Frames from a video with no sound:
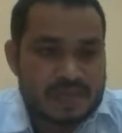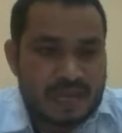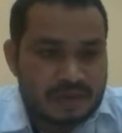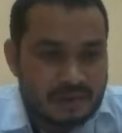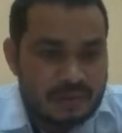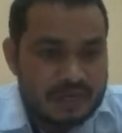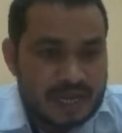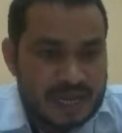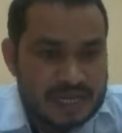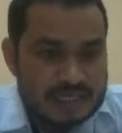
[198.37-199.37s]
However,
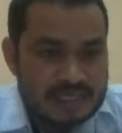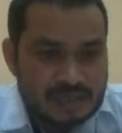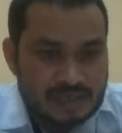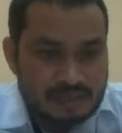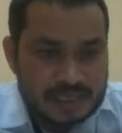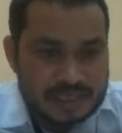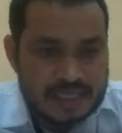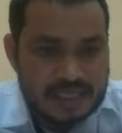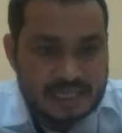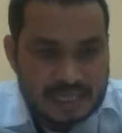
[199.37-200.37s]
as
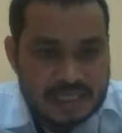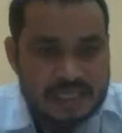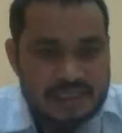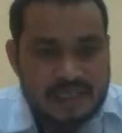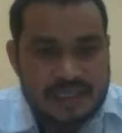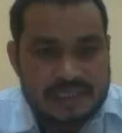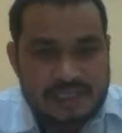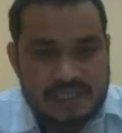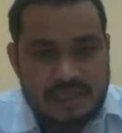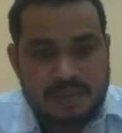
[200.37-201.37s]
mentioned earlier, the
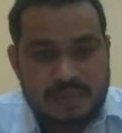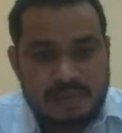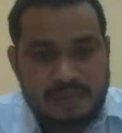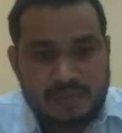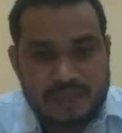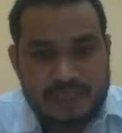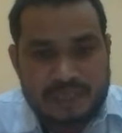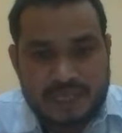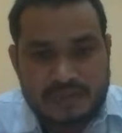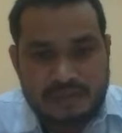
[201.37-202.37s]
system of mood is
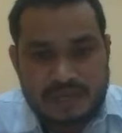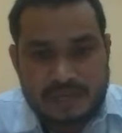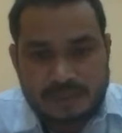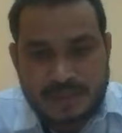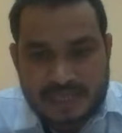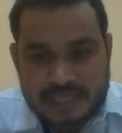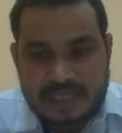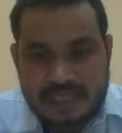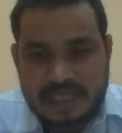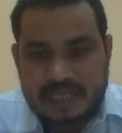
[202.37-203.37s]
network operation
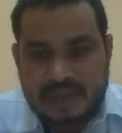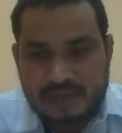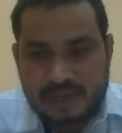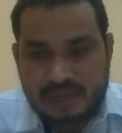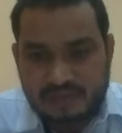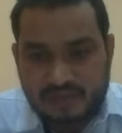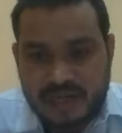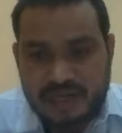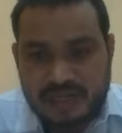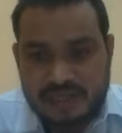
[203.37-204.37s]
at the level of
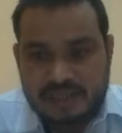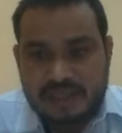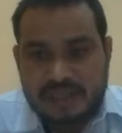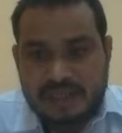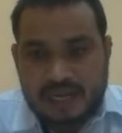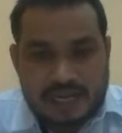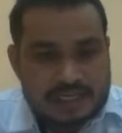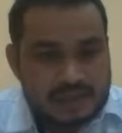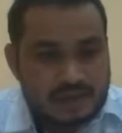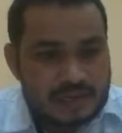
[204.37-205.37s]
wording,
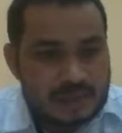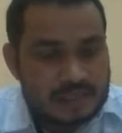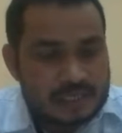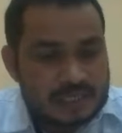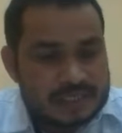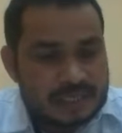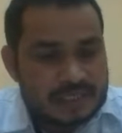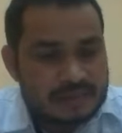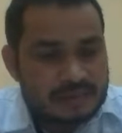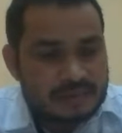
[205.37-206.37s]
lexicogrammatical
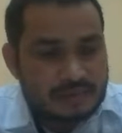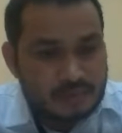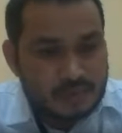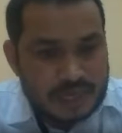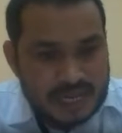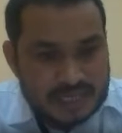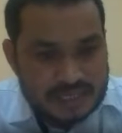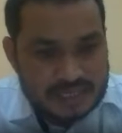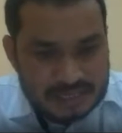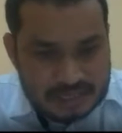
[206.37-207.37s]
stratum. Mood has
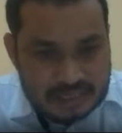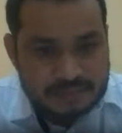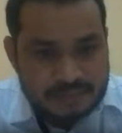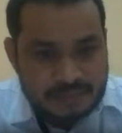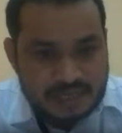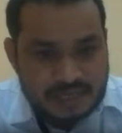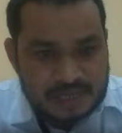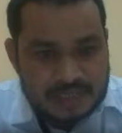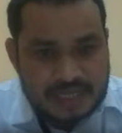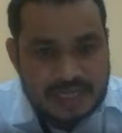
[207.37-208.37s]
a system
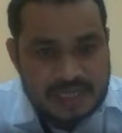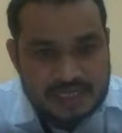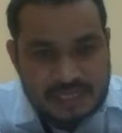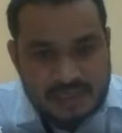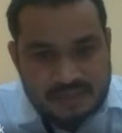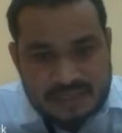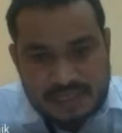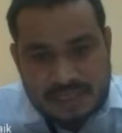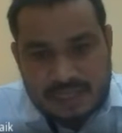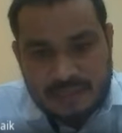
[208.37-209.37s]
generally deal with the
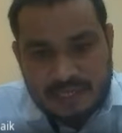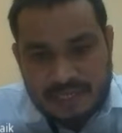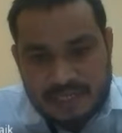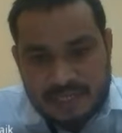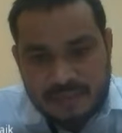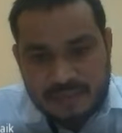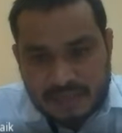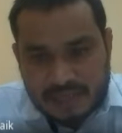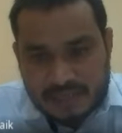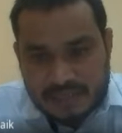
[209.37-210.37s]
grammatical type of
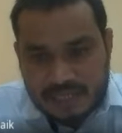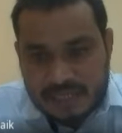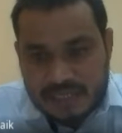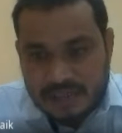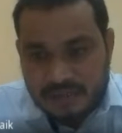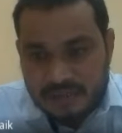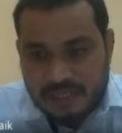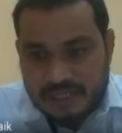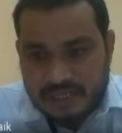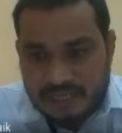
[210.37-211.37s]
class. According to
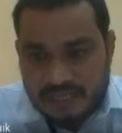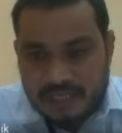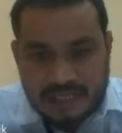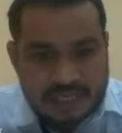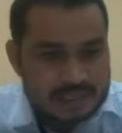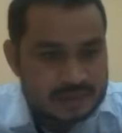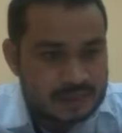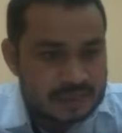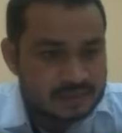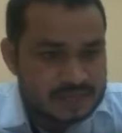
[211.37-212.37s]
the theoretical concept
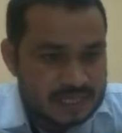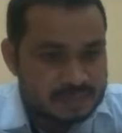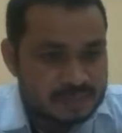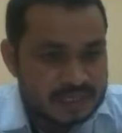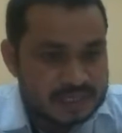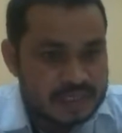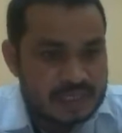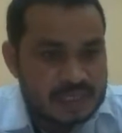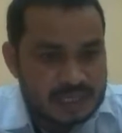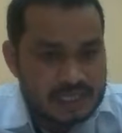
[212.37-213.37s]
of stratification,
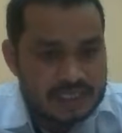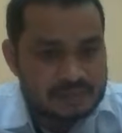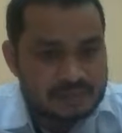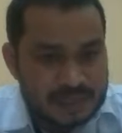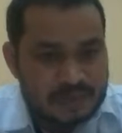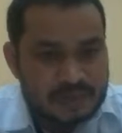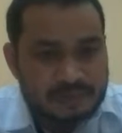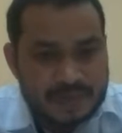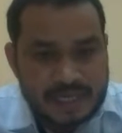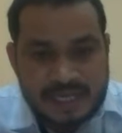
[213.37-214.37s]
it is between
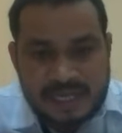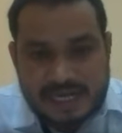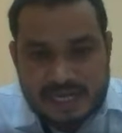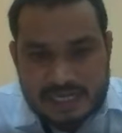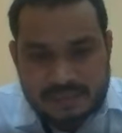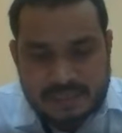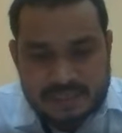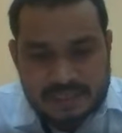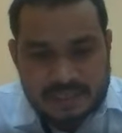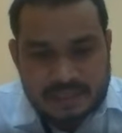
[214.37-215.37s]
meaning and
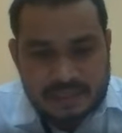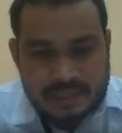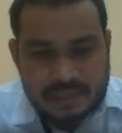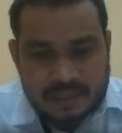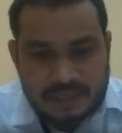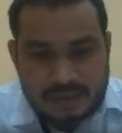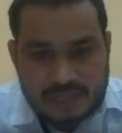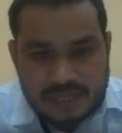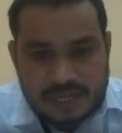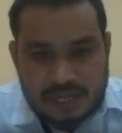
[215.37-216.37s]
expression. Now
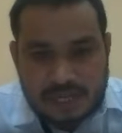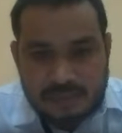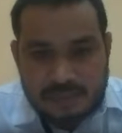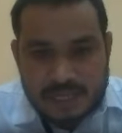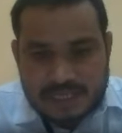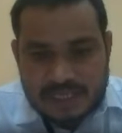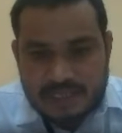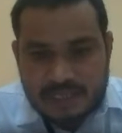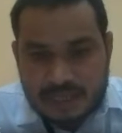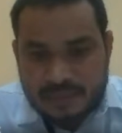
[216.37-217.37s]
the
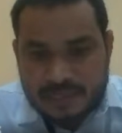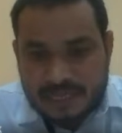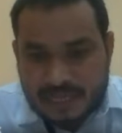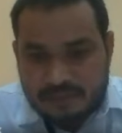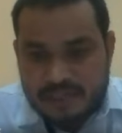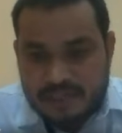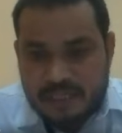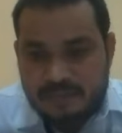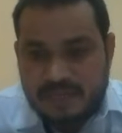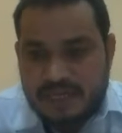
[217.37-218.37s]
operation of any language
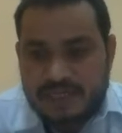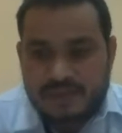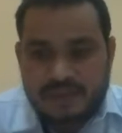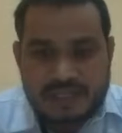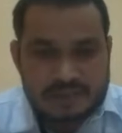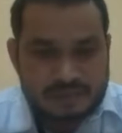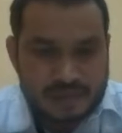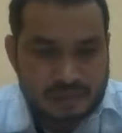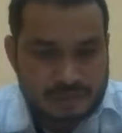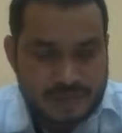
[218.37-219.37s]
can be understood as
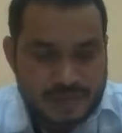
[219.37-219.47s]
below.